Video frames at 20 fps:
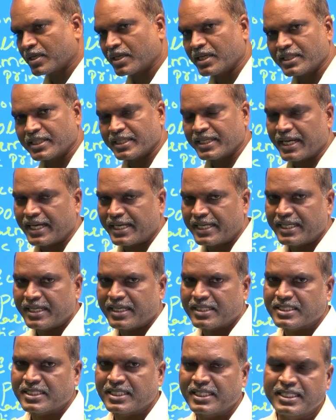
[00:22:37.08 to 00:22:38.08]
Gandhi
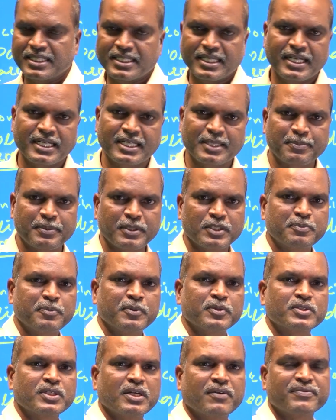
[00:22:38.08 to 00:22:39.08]
ideas in directive
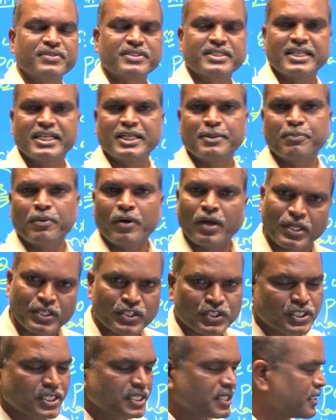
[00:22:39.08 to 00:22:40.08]
principles of state
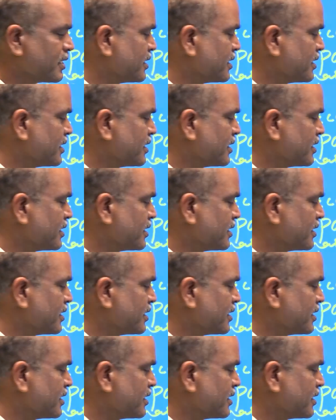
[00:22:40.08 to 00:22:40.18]
policy.